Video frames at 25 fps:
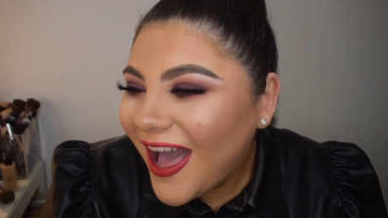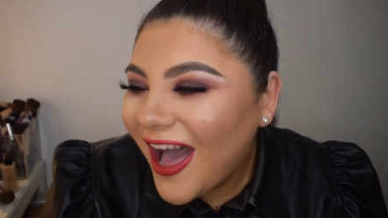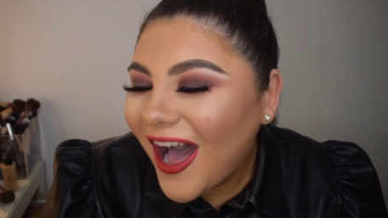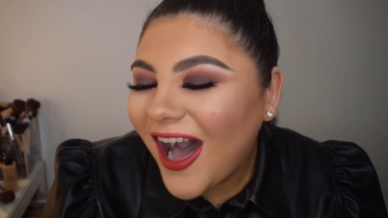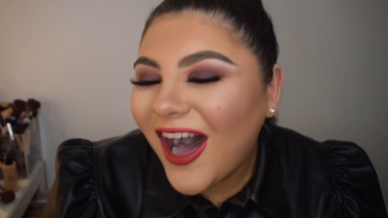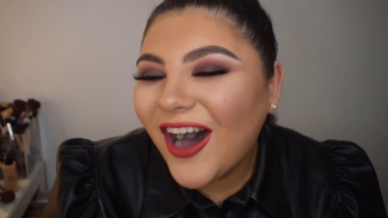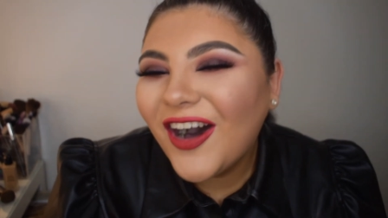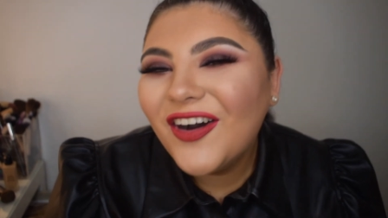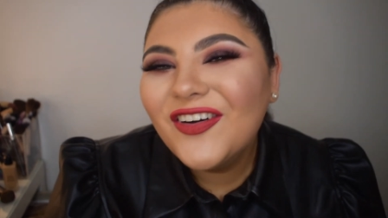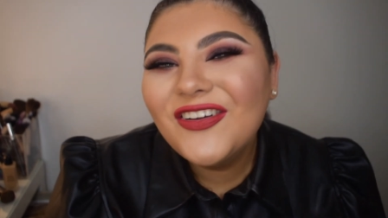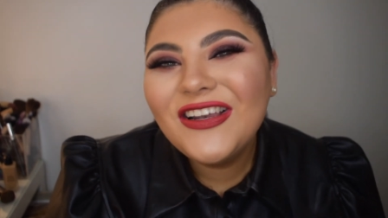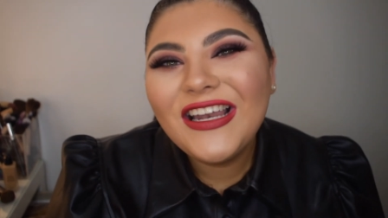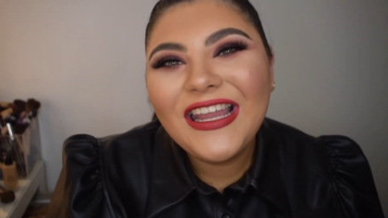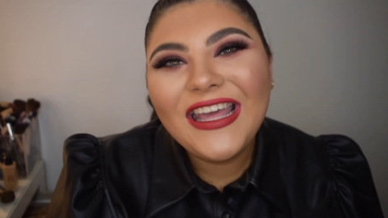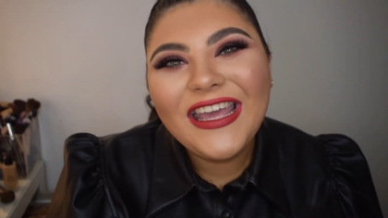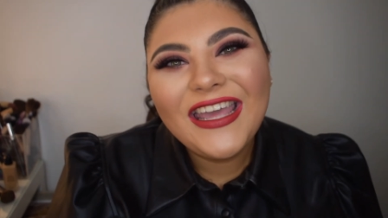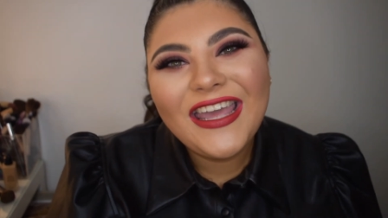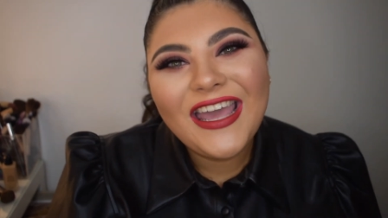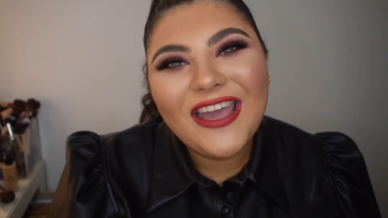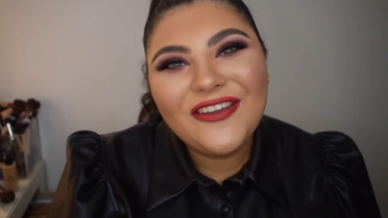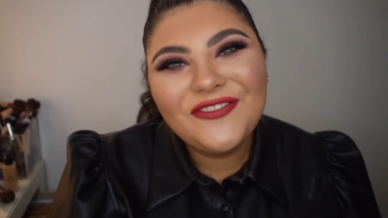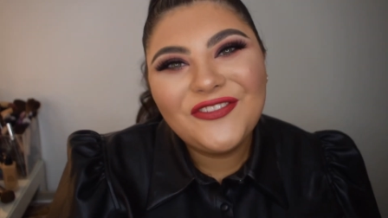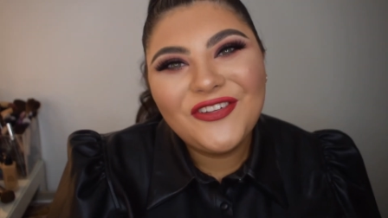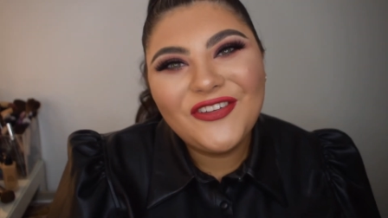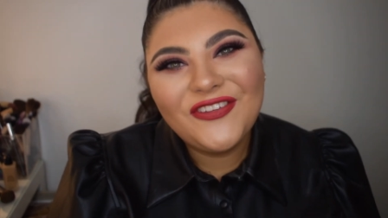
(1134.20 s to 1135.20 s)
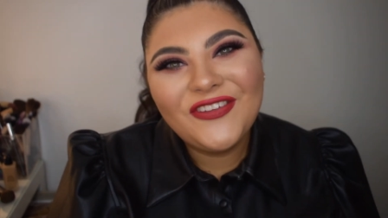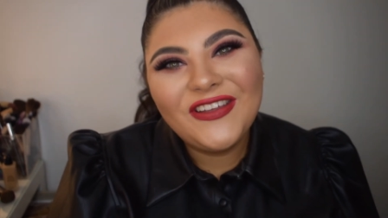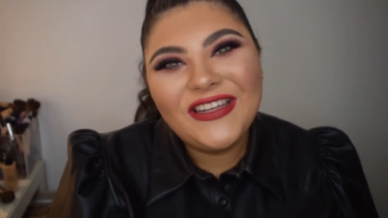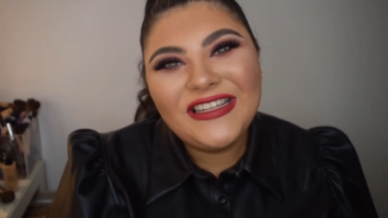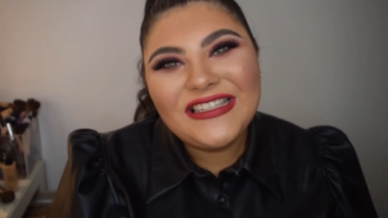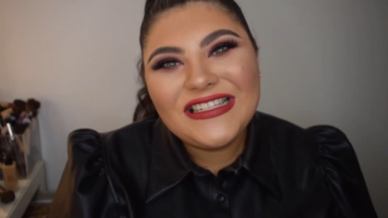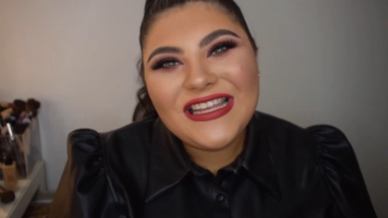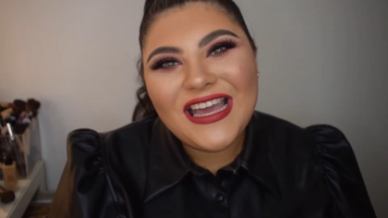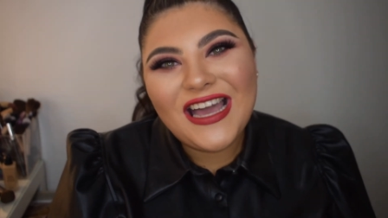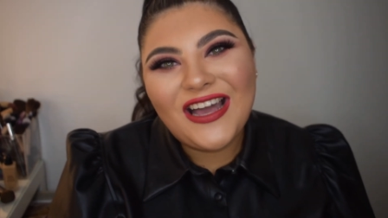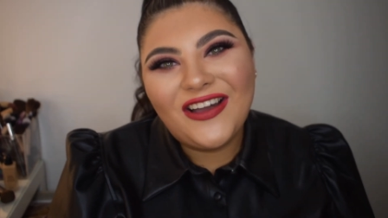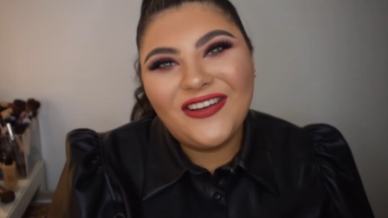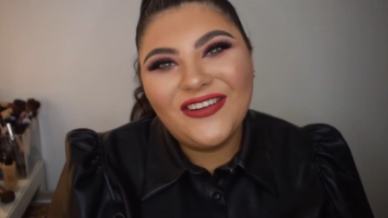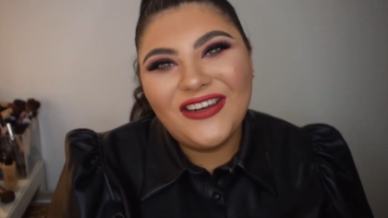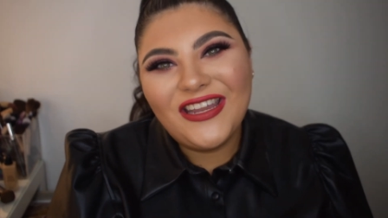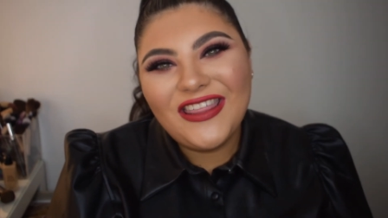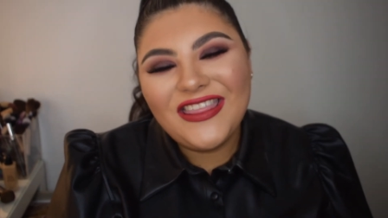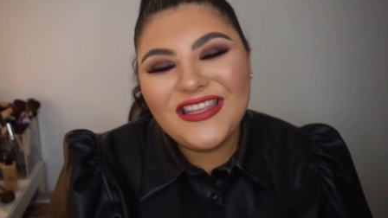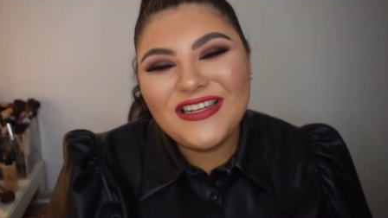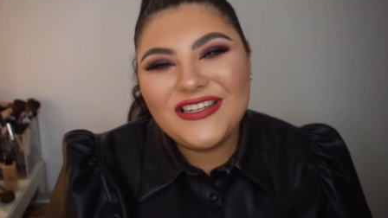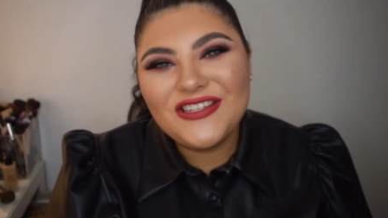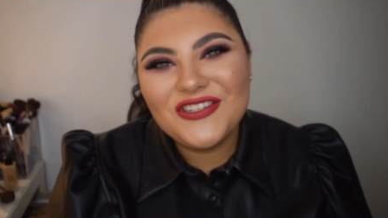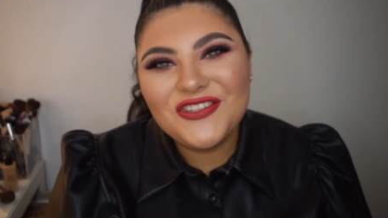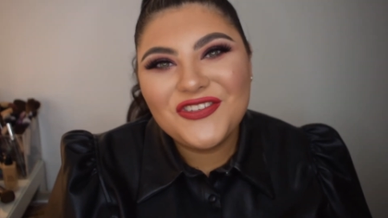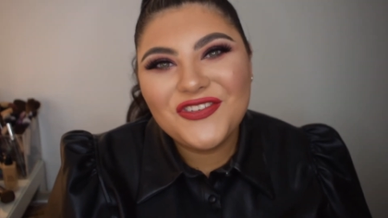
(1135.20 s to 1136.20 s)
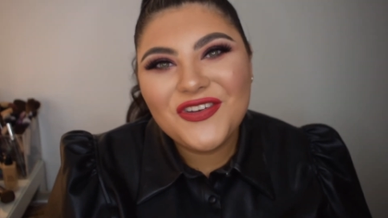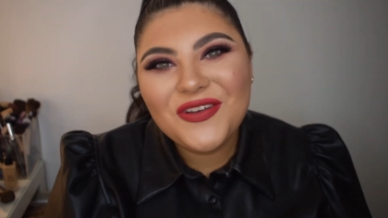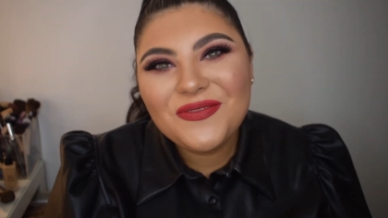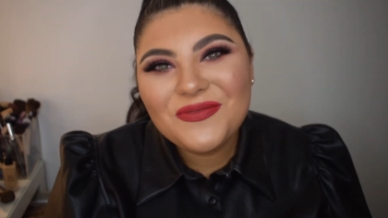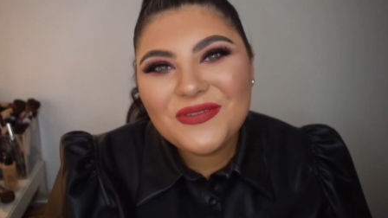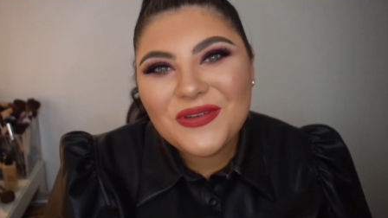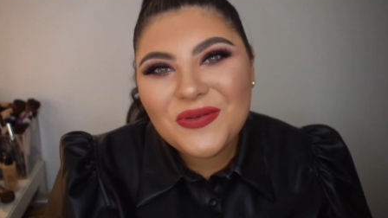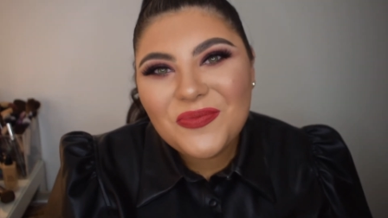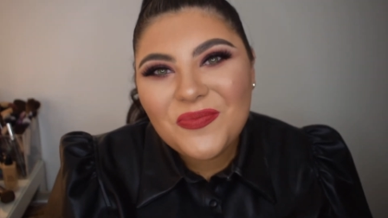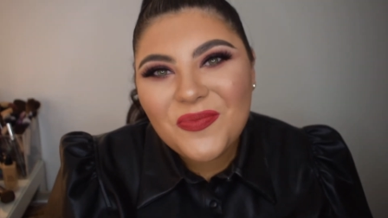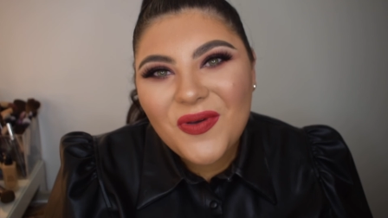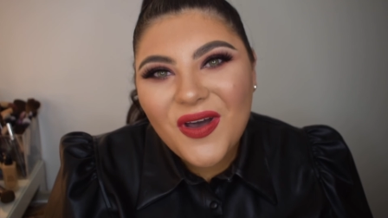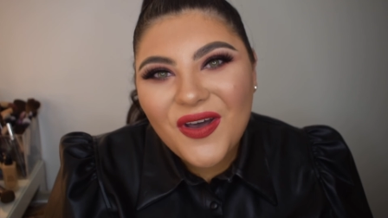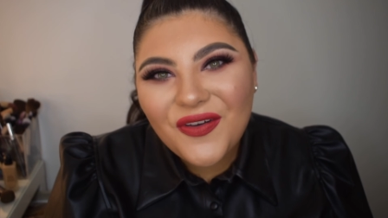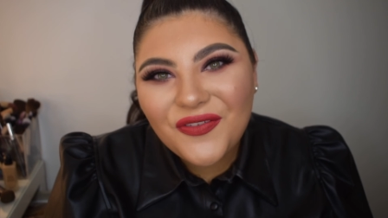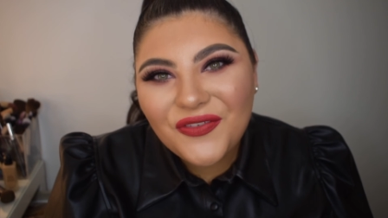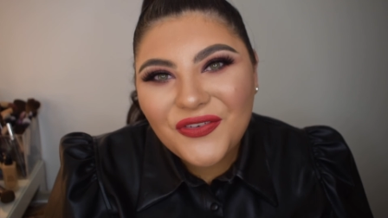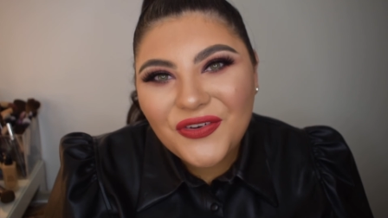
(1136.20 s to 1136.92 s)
I'll link everything down in the description bar